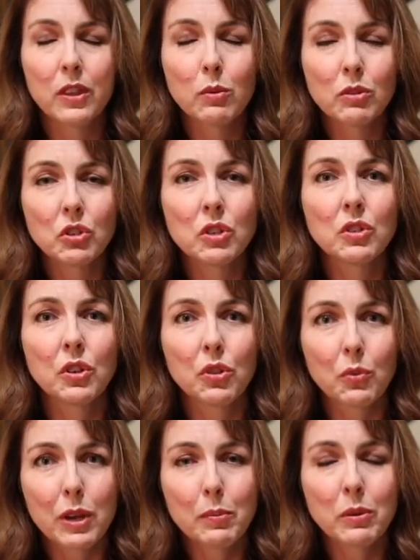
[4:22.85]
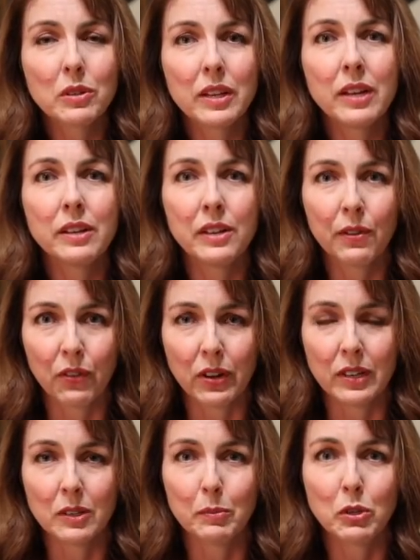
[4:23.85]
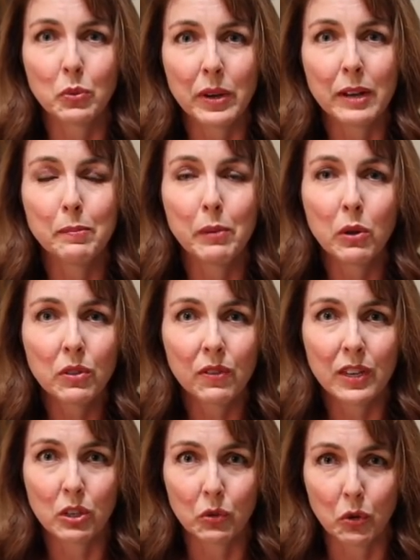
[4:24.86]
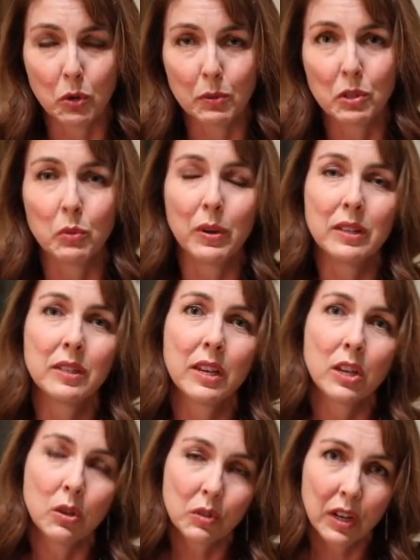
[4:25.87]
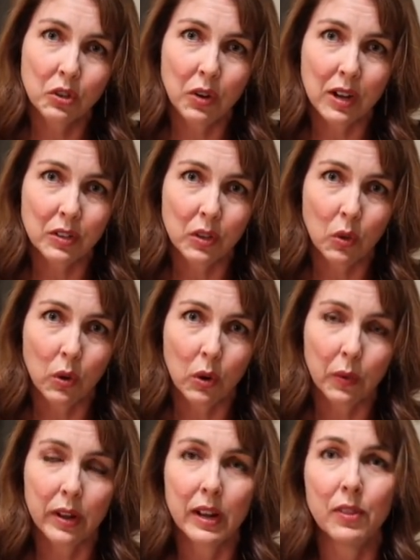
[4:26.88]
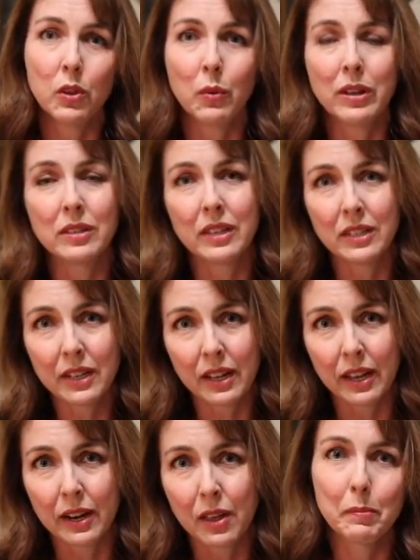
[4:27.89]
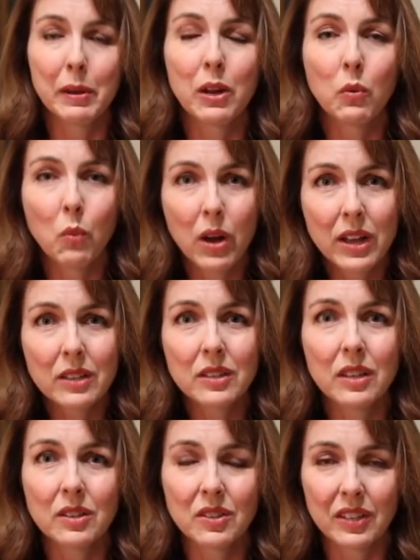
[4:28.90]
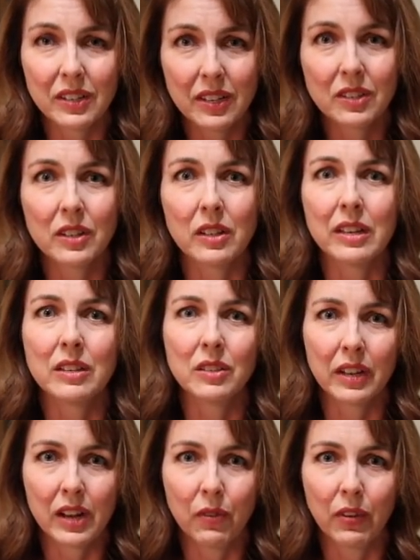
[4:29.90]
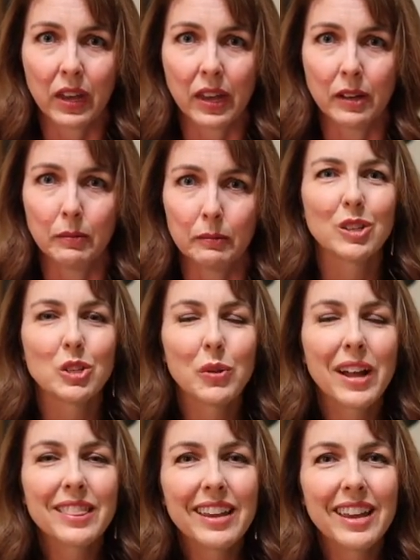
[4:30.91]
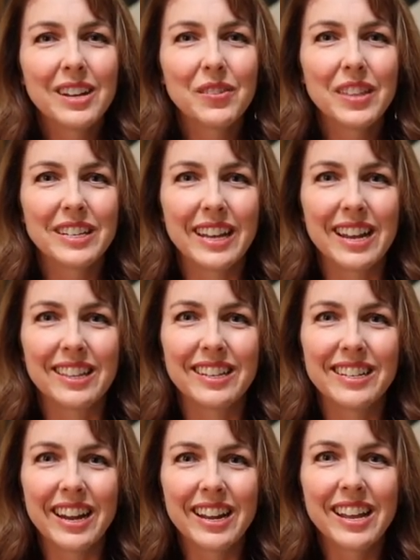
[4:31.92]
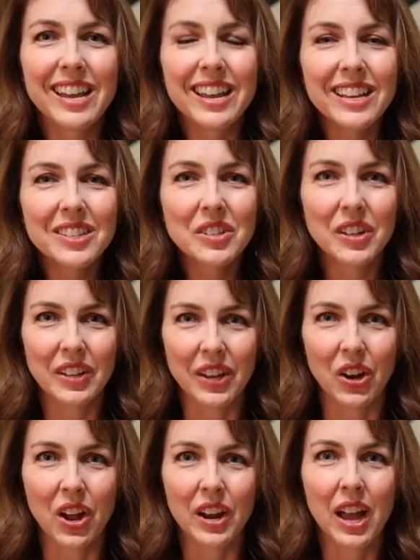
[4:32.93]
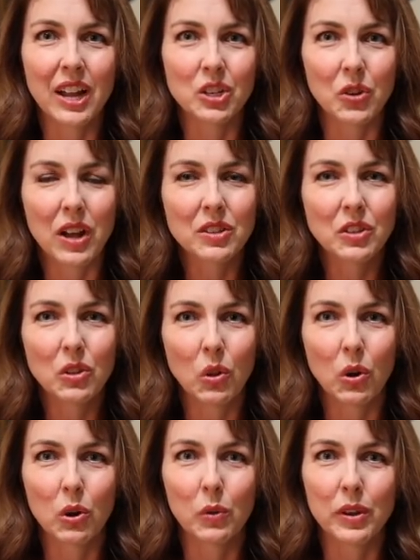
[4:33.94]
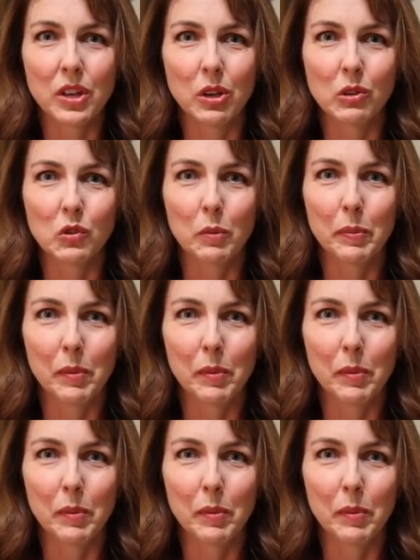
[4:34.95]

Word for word: There was just a 3% difference between both of these groups, the ones that used hydroxychloroquine and the ones that didn't, but it was statistically significant. So at the end of the day, the data is clear on hydroxychloroquine use for